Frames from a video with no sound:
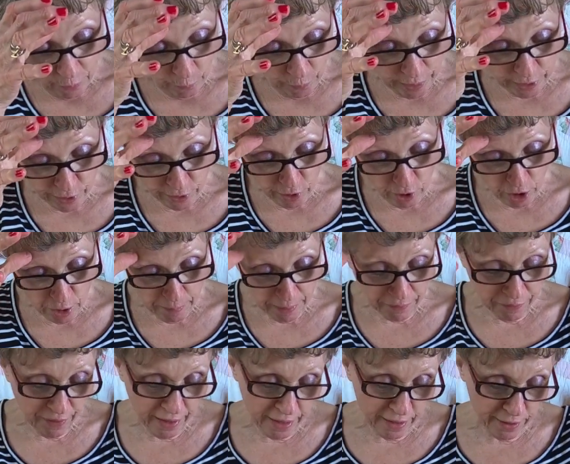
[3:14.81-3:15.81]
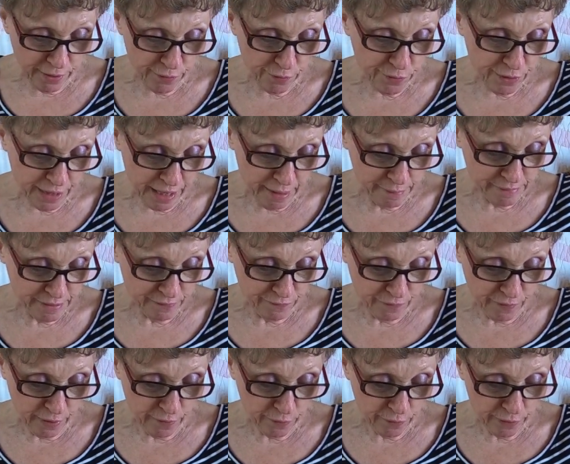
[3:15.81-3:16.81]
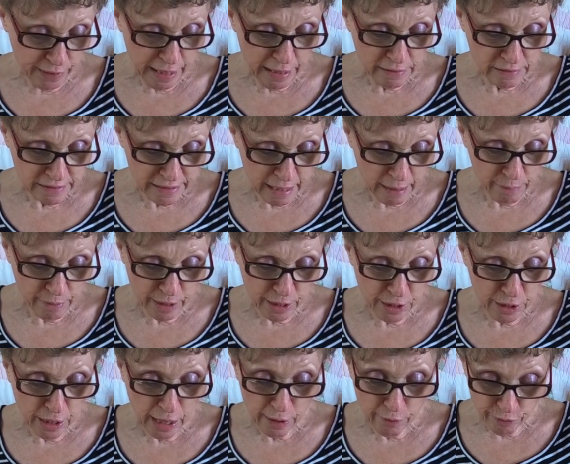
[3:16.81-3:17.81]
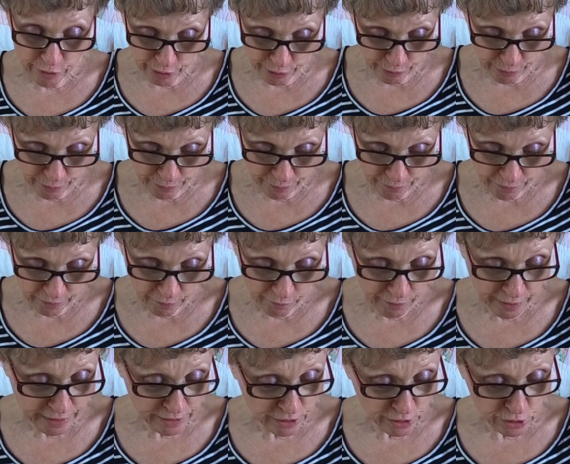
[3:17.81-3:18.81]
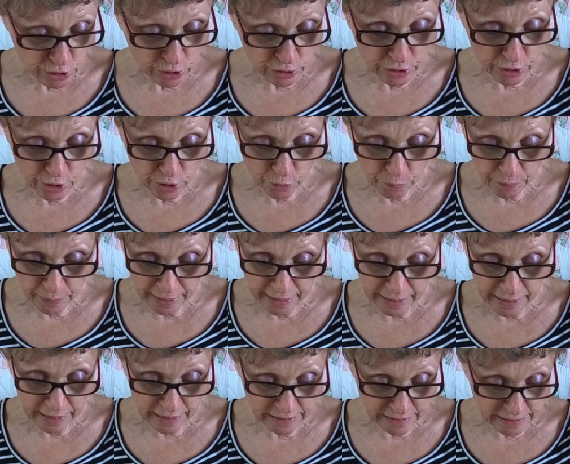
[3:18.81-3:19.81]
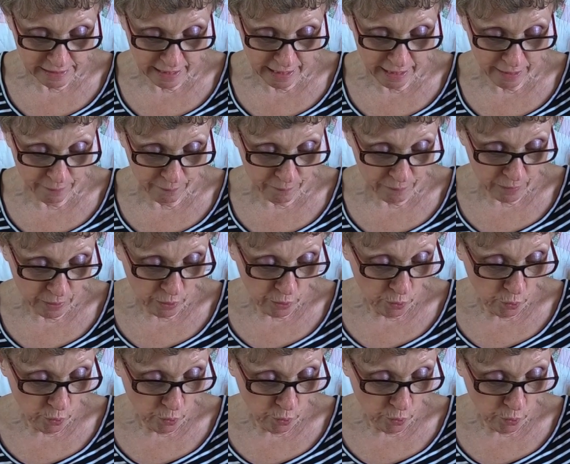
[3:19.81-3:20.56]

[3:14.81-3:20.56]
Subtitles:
We can talk about that another time, said Father. Now it's time to eat our dinner. Frances looked at her plate and sang.